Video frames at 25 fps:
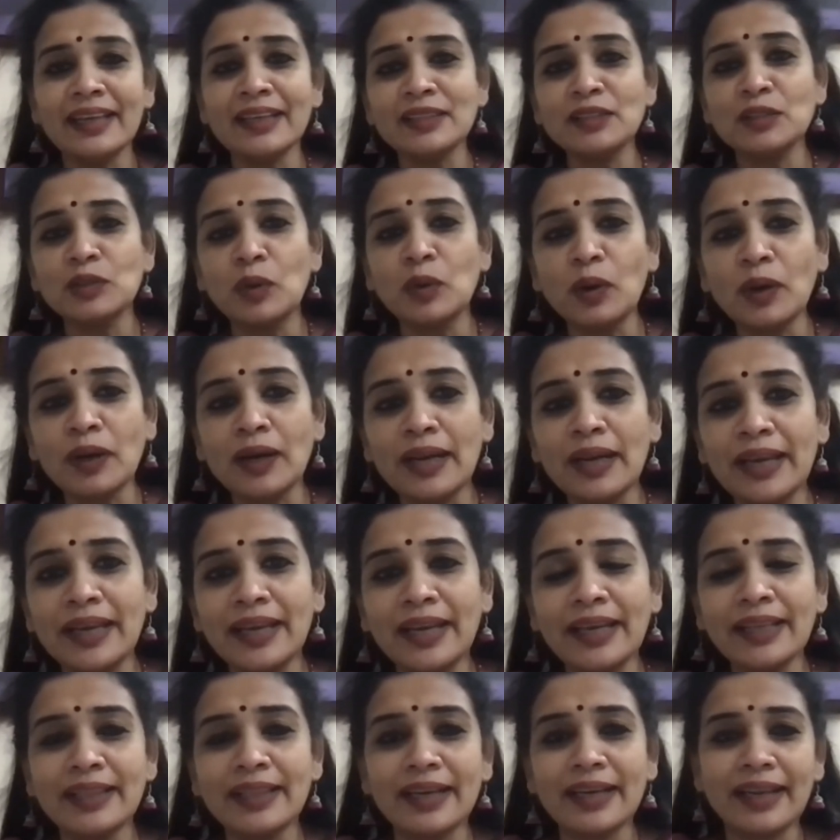Then there is no
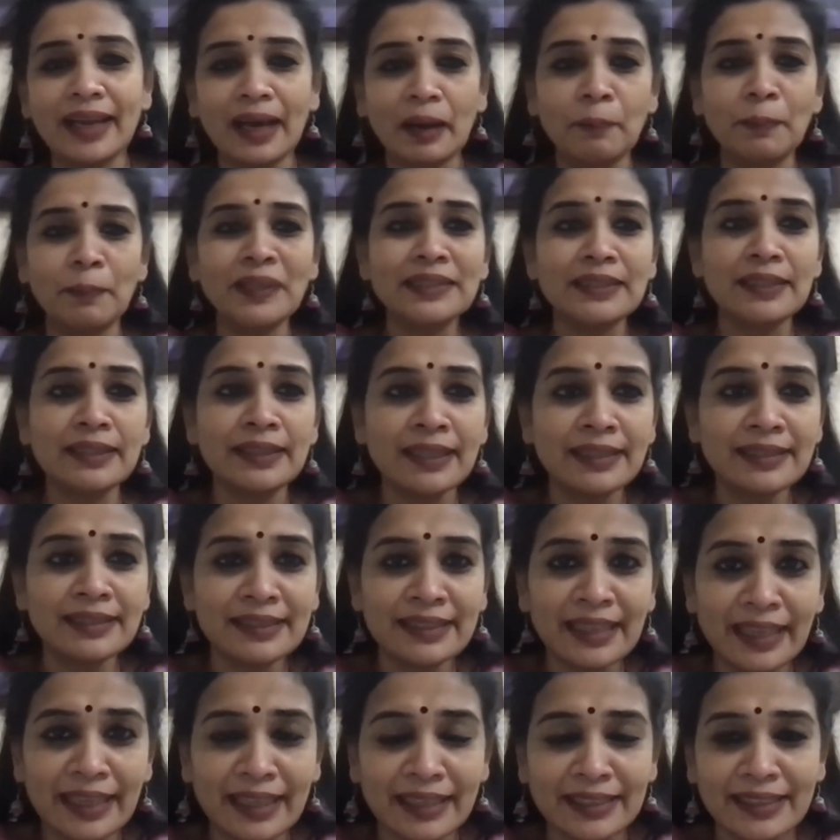cleaning that happens in the
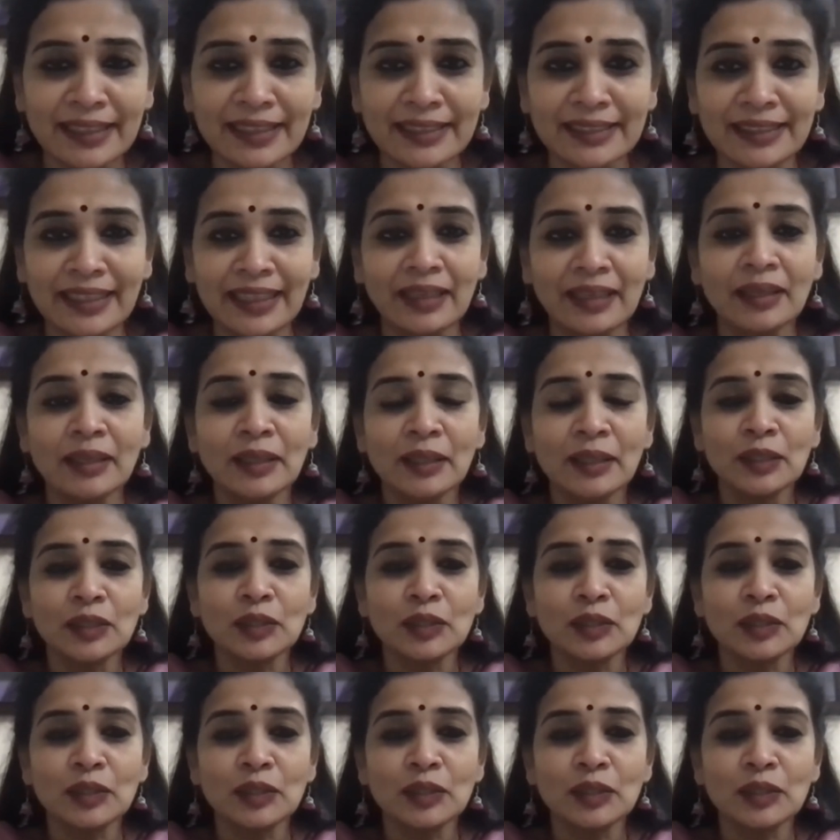CSSD.